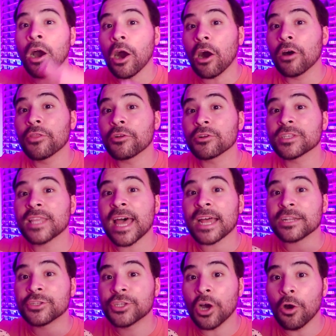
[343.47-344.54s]
others
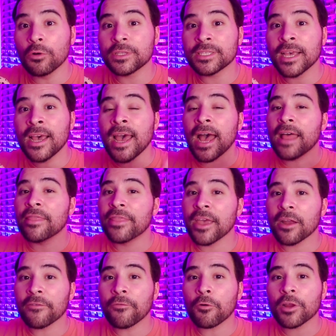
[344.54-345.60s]
that don't, and
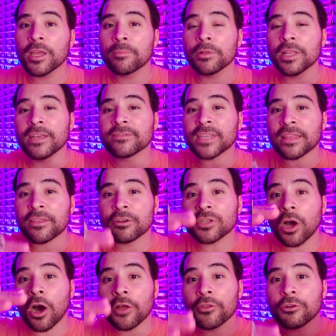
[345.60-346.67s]
therefore he believes that there's
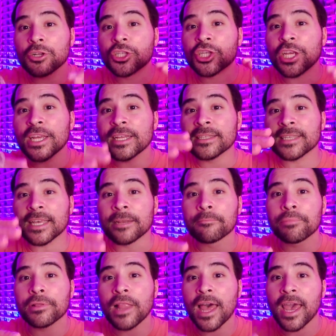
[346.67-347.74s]
other genes in
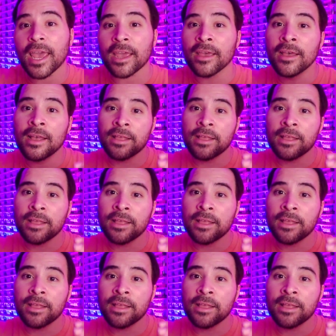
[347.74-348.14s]
play